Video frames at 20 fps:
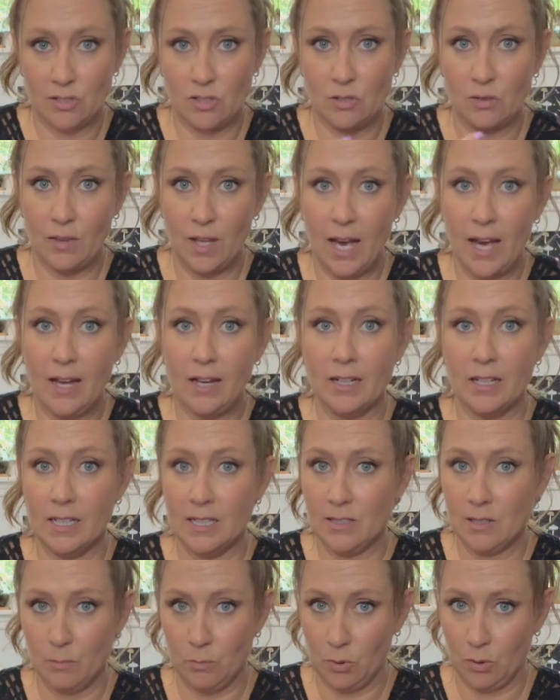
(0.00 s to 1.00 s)
So that
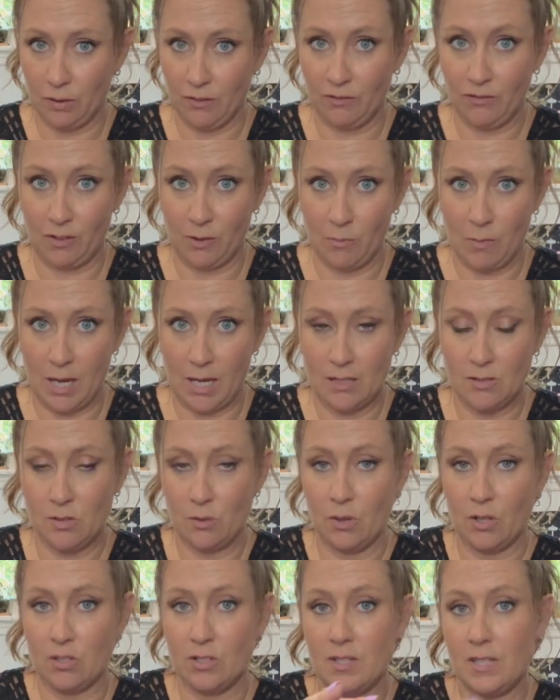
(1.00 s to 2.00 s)
is important for me. So
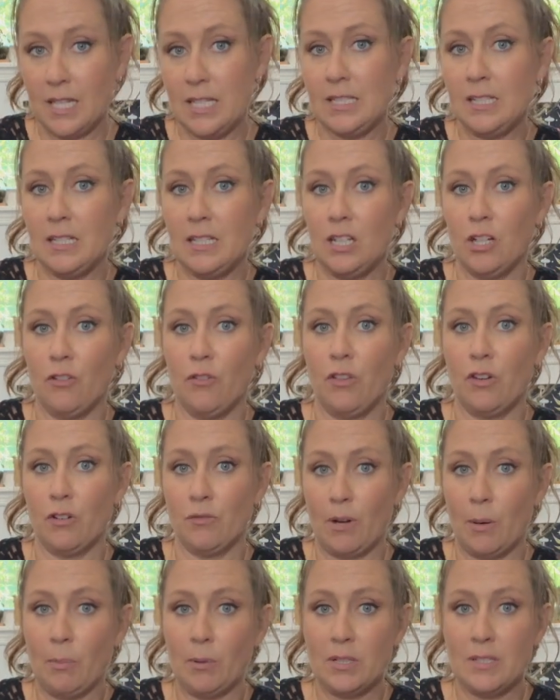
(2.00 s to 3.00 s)
there's things in here that are
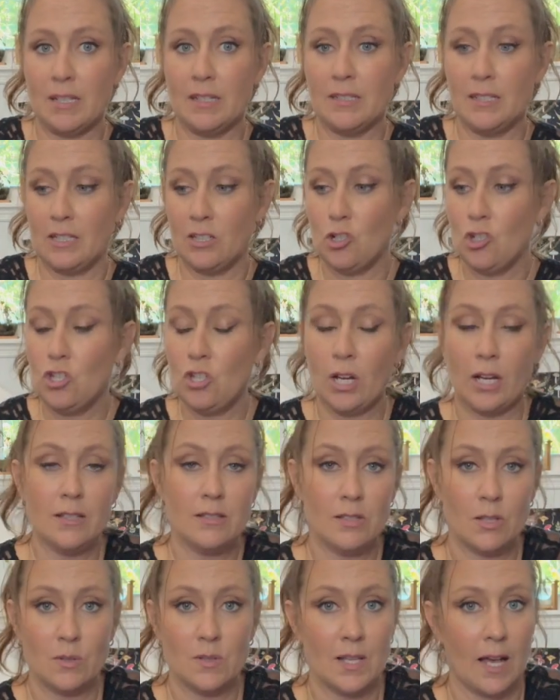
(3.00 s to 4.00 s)
representing
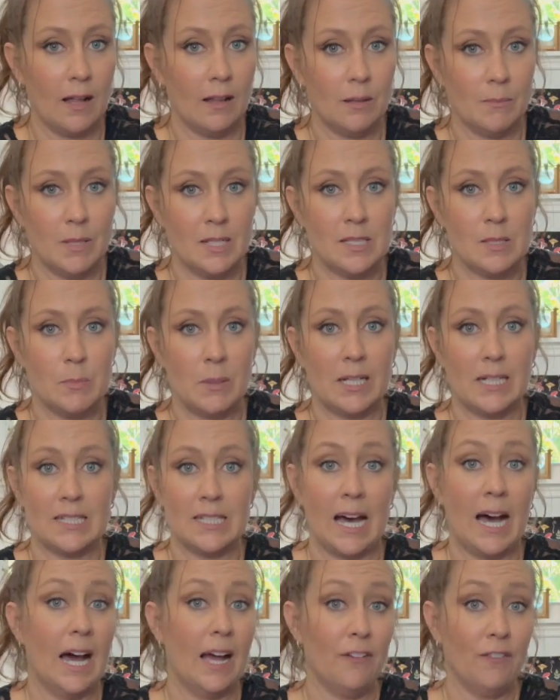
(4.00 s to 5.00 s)
just those elements because
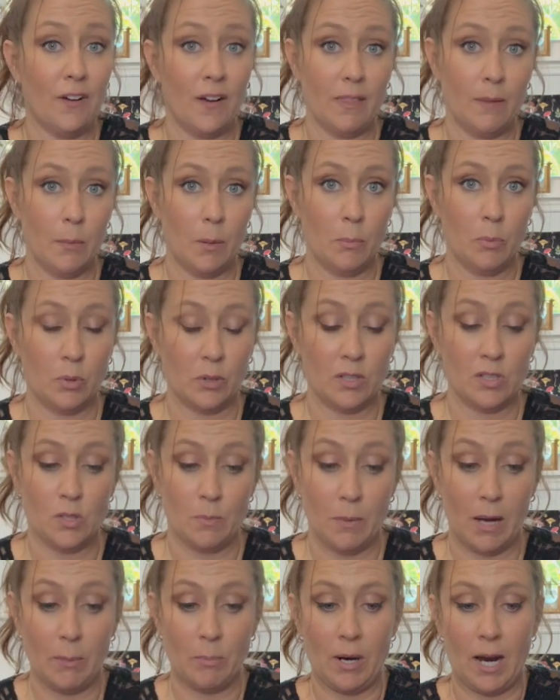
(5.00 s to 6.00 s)
I find them important to
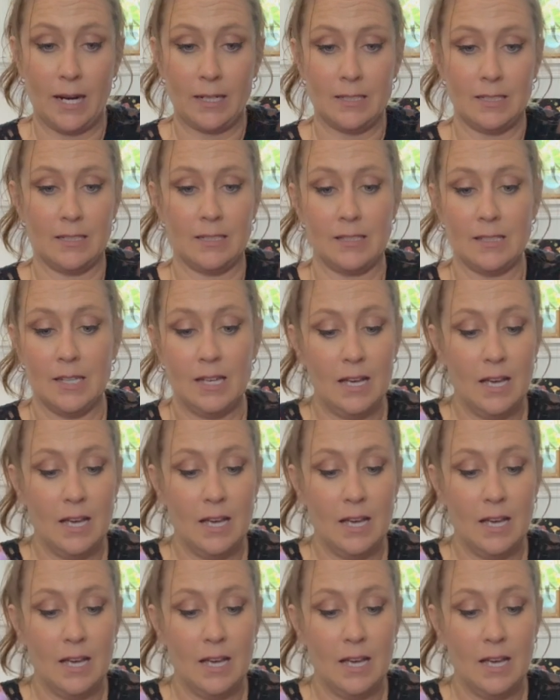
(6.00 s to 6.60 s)
my practice.